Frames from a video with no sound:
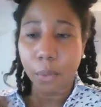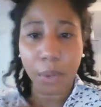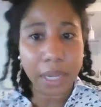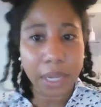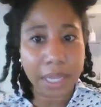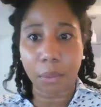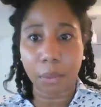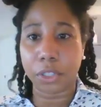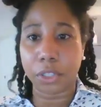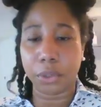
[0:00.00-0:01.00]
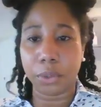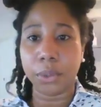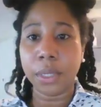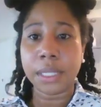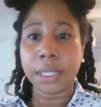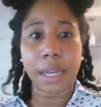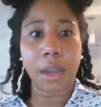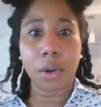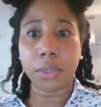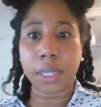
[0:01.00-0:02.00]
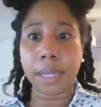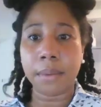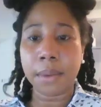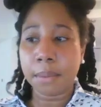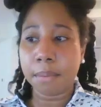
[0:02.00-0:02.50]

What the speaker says: what can the network do to not only